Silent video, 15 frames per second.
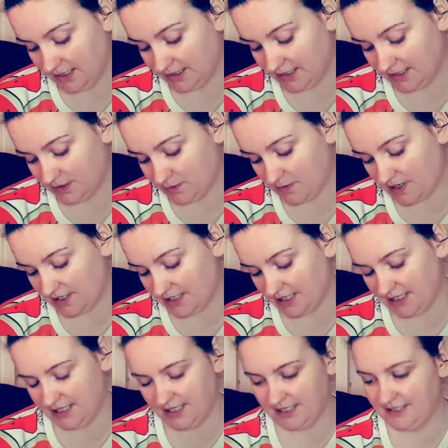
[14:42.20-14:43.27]
This one
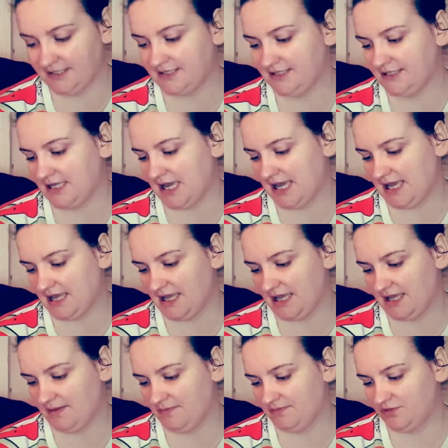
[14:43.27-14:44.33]
is
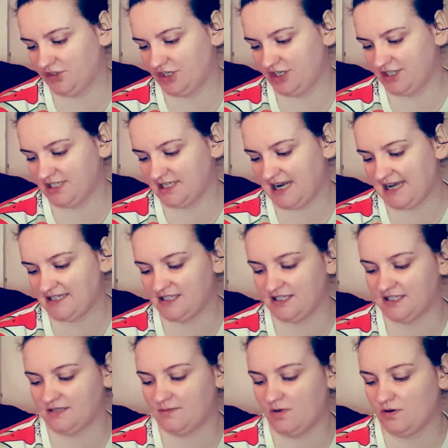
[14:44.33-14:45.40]
cheese
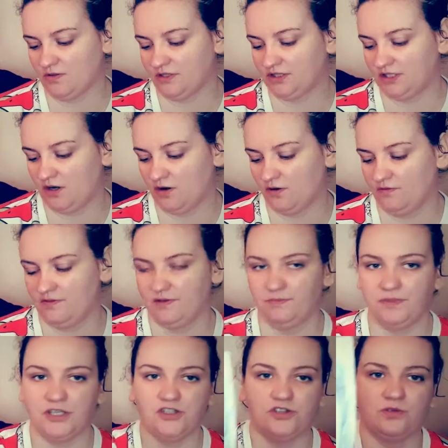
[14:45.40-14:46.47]
slices smoked over
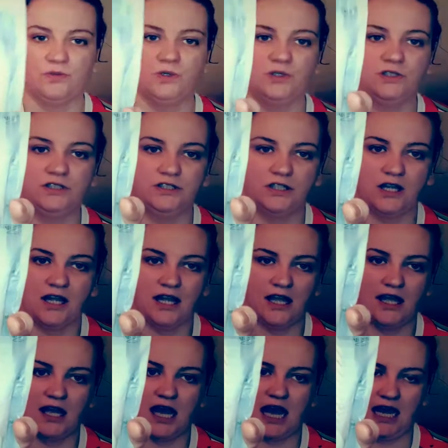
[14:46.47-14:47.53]
beechwood.
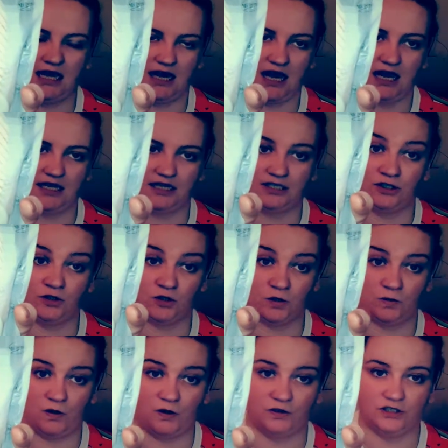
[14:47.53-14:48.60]
I like
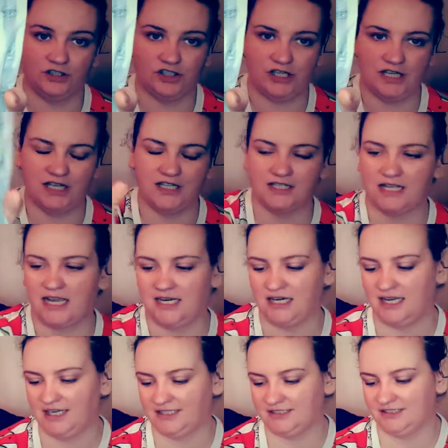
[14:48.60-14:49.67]
smoked cheese. I
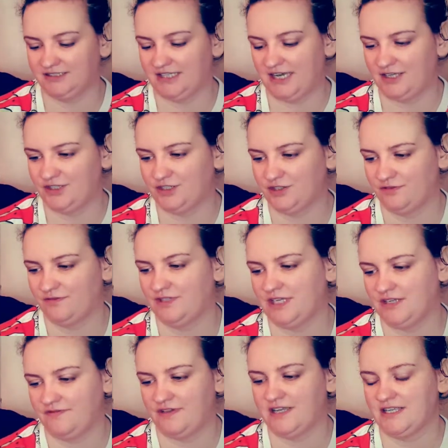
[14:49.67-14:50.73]
like the taste of it. I
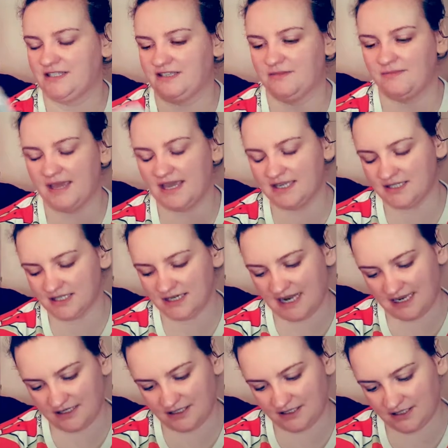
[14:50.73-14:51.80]
think it's amazing,
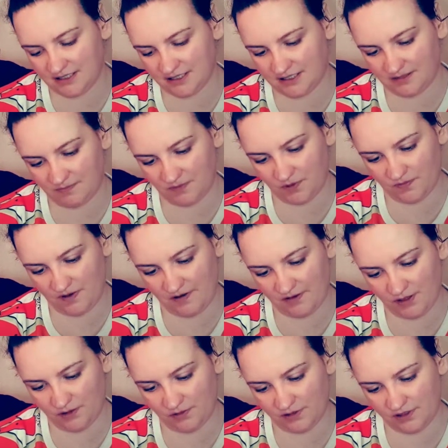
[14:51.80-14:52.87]
and it's just very
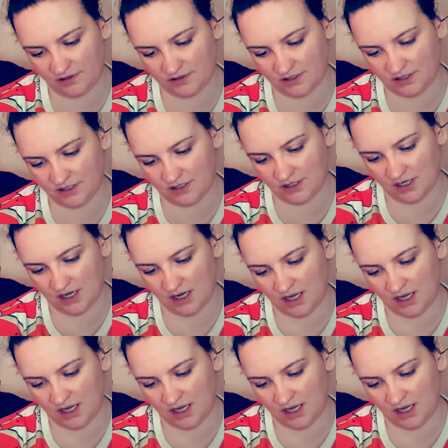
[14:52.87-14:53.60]
good because it's